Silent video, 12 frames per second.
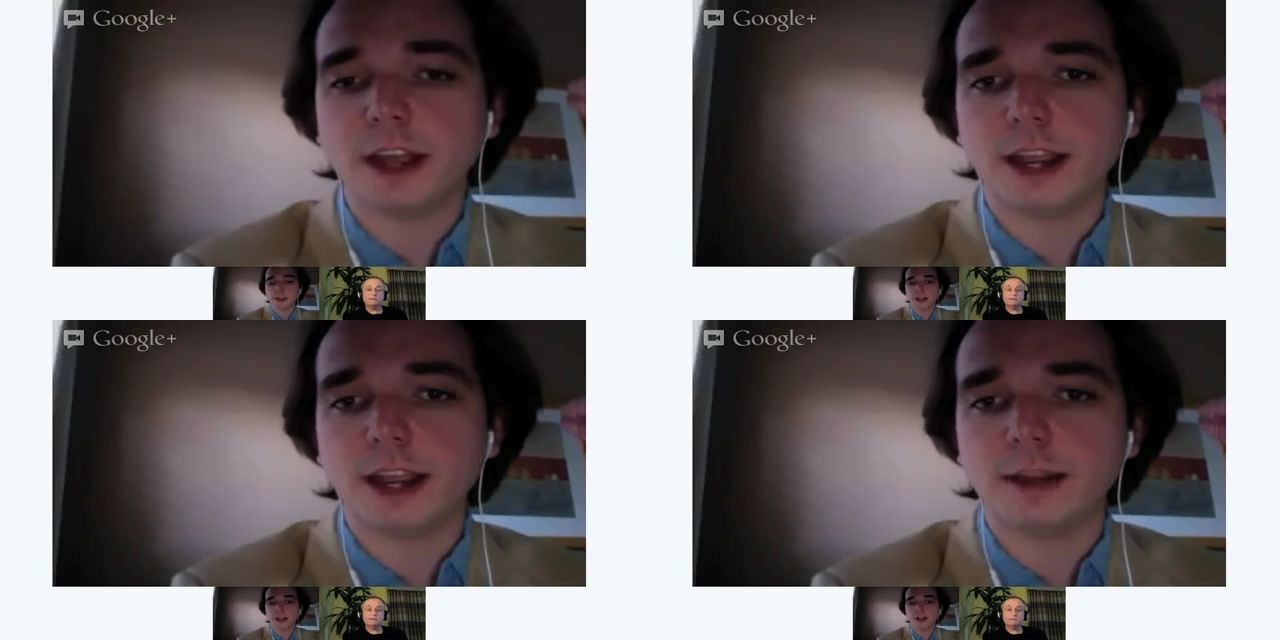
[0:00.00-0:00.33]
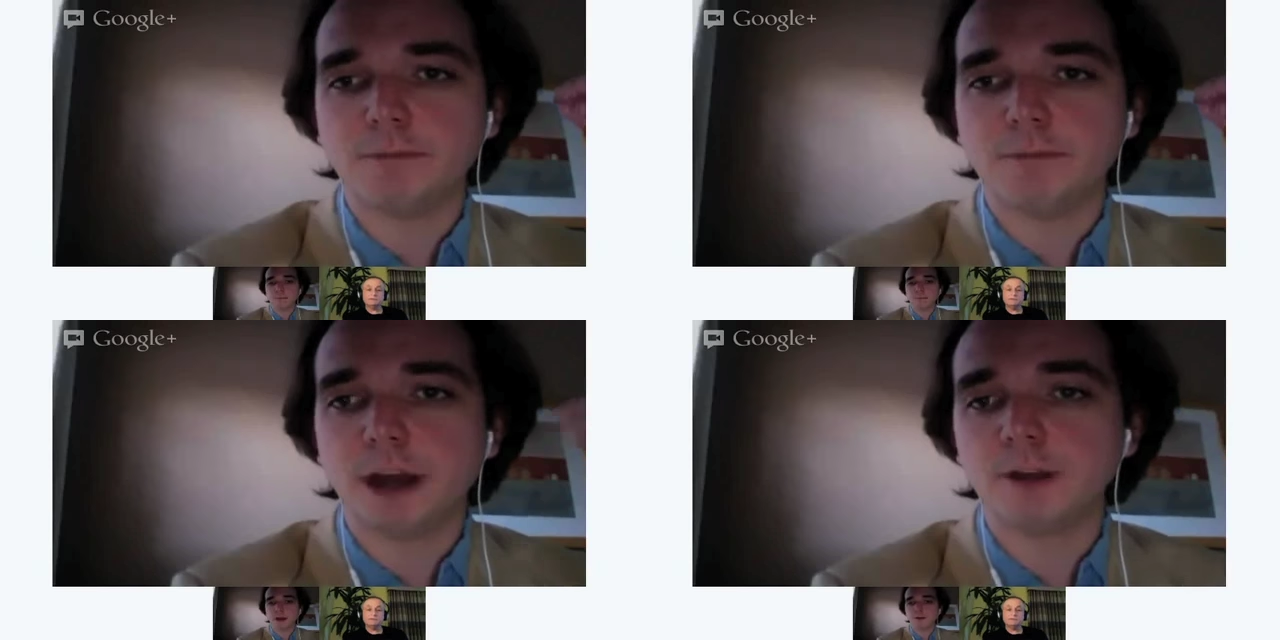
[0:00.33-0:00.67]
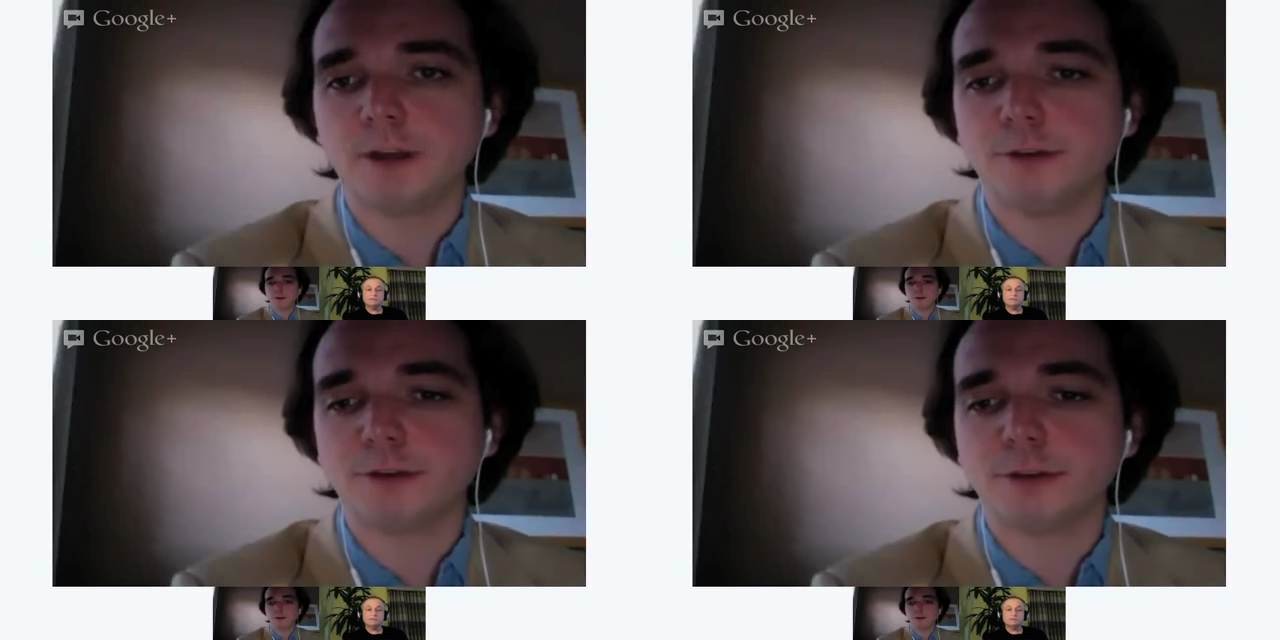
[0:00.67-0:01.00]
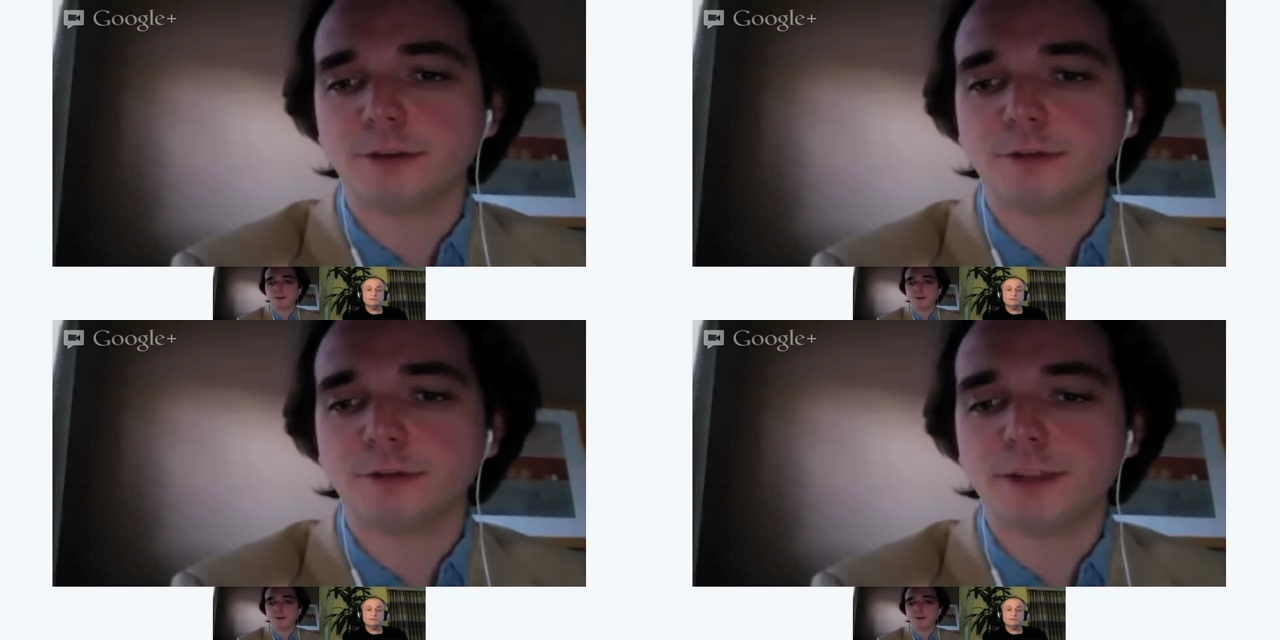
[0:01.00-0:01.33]
a model
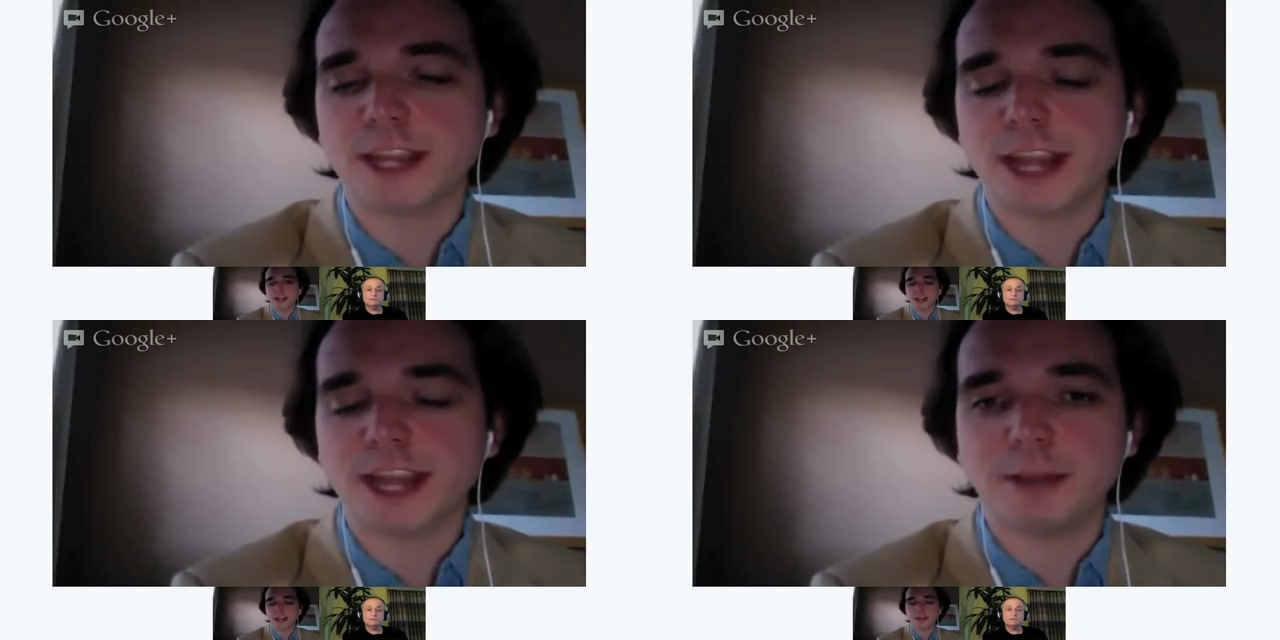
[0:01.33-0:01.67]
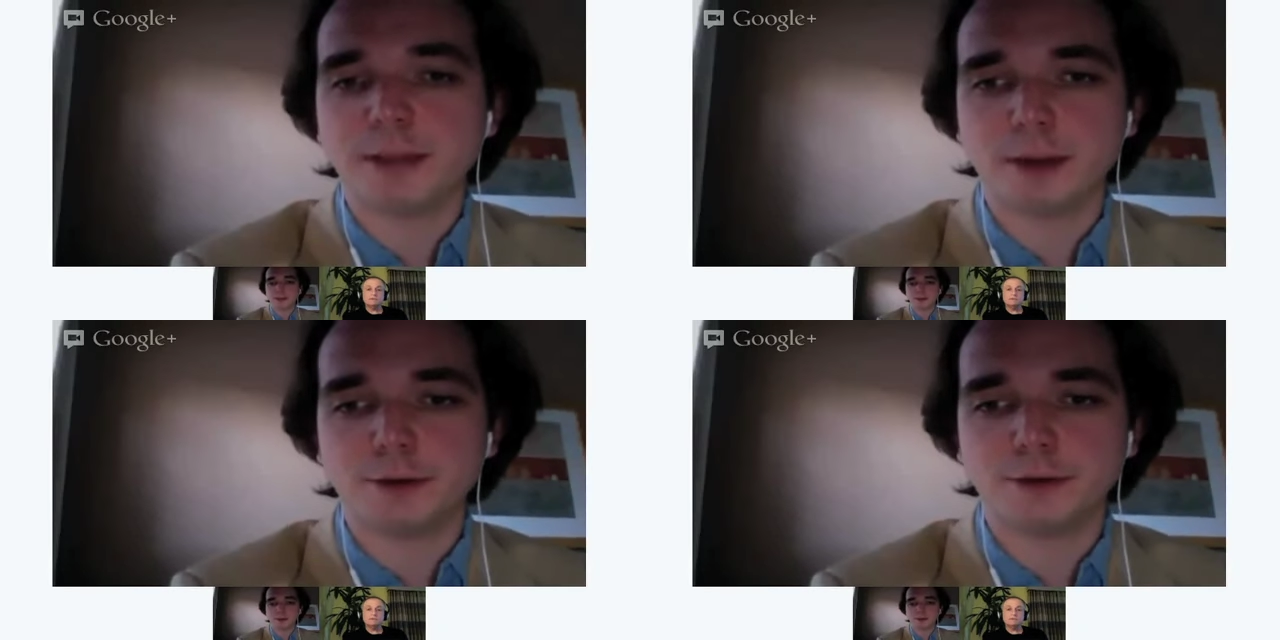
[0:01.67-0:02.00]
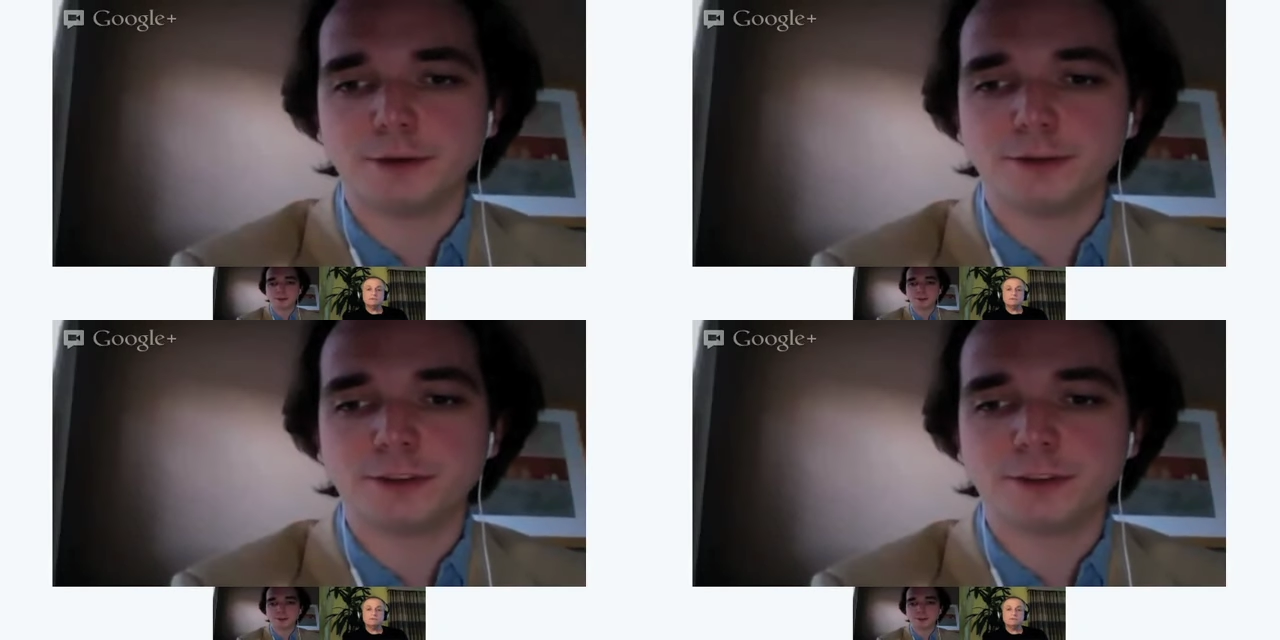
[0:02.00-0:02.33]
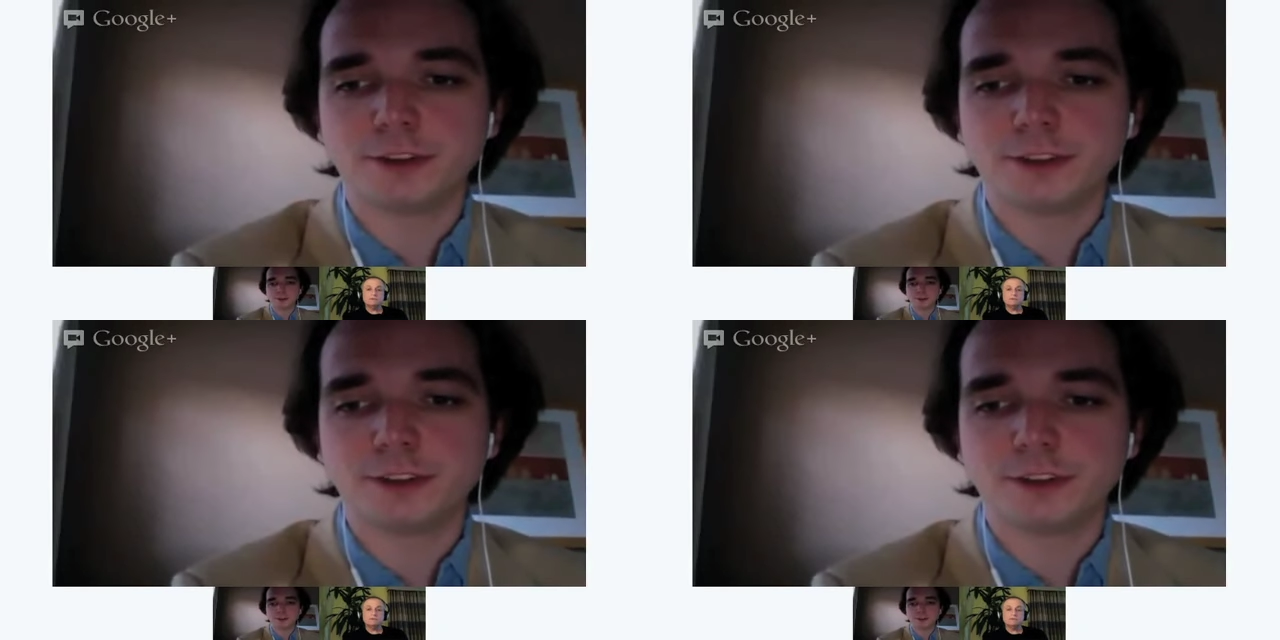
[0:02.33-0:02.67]
for the
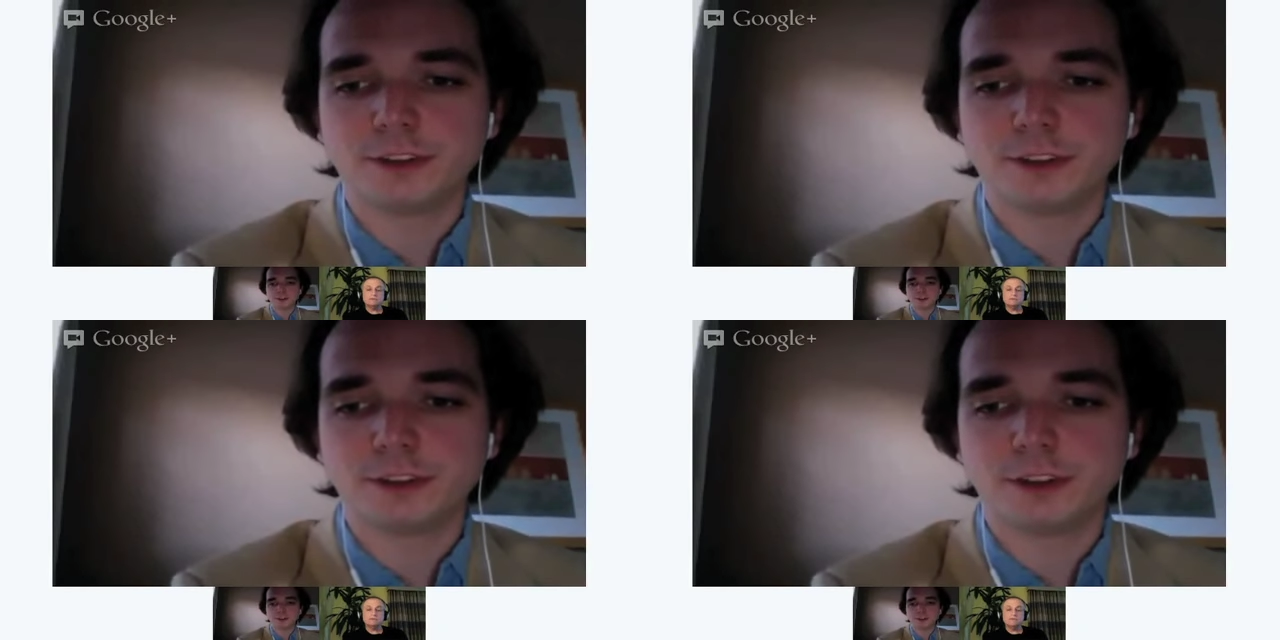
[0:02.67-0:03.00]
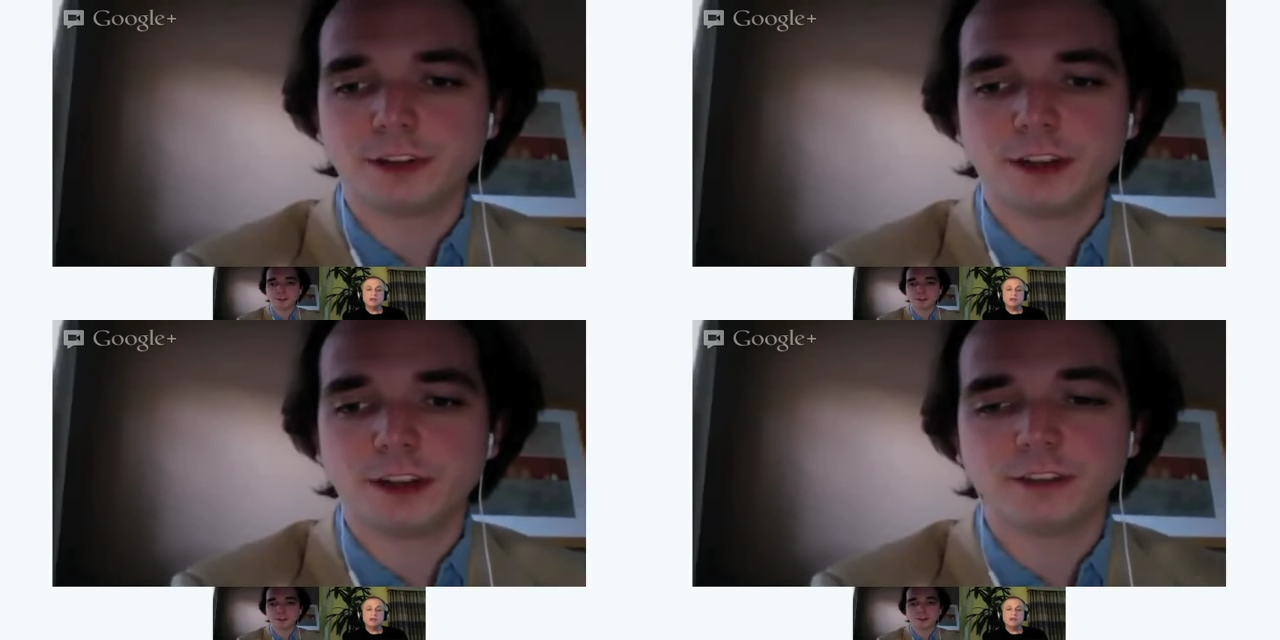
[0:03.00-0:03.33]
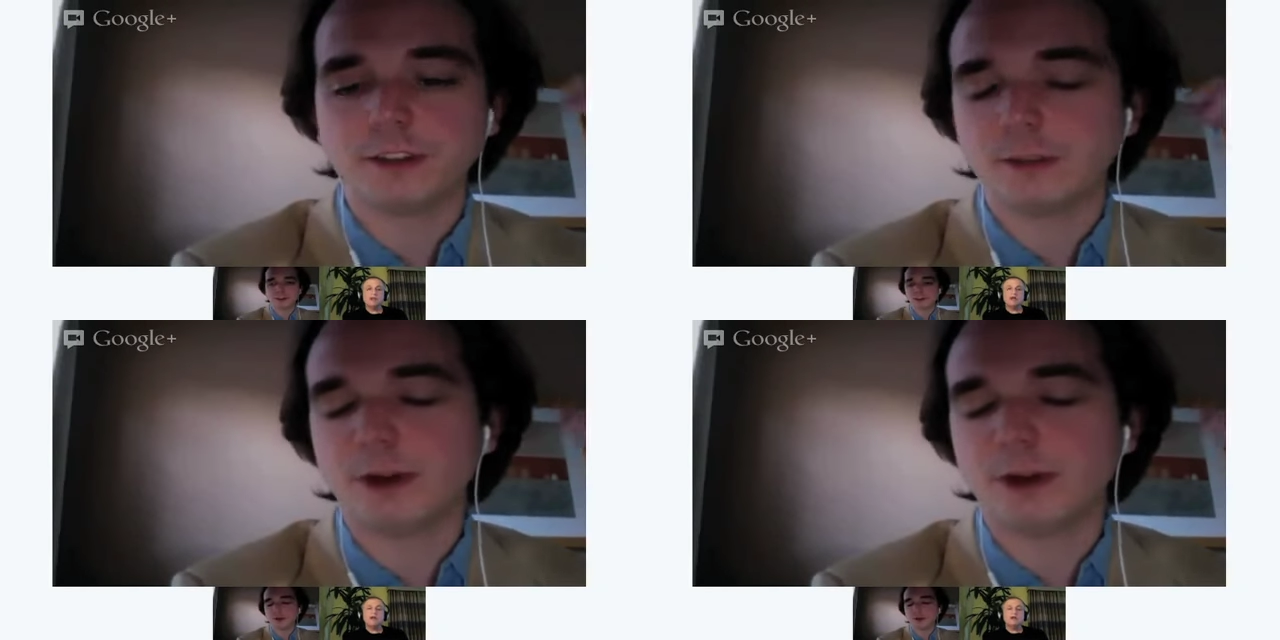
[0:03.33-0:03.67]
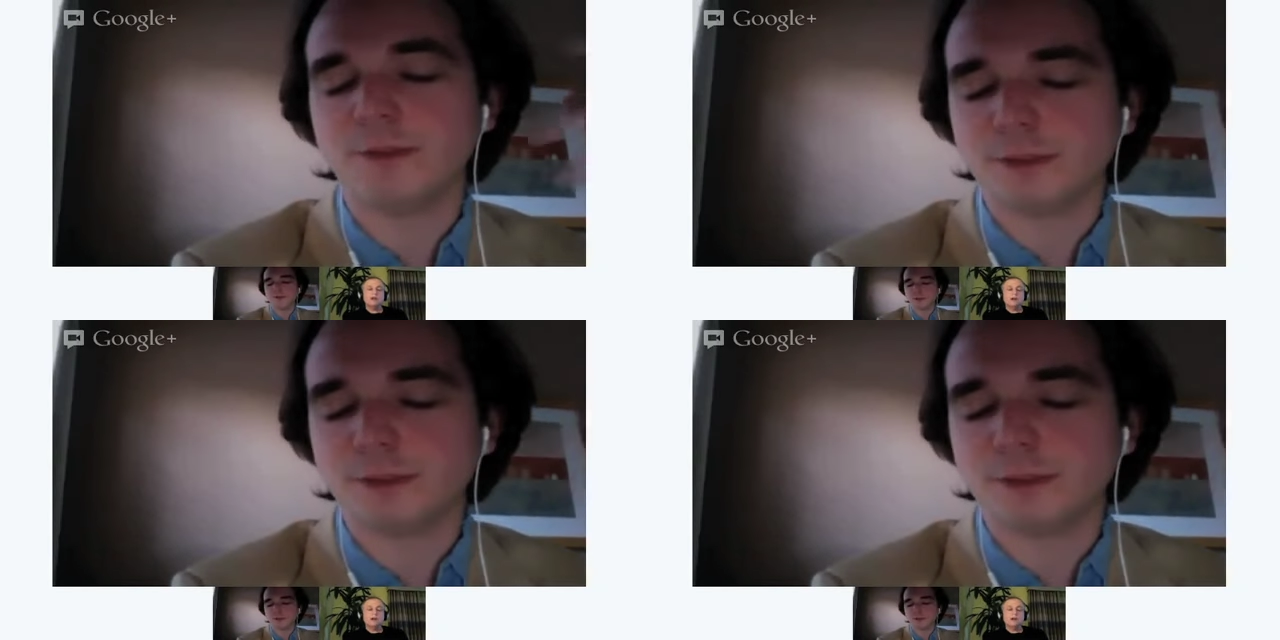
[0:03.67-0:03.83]
animators, well,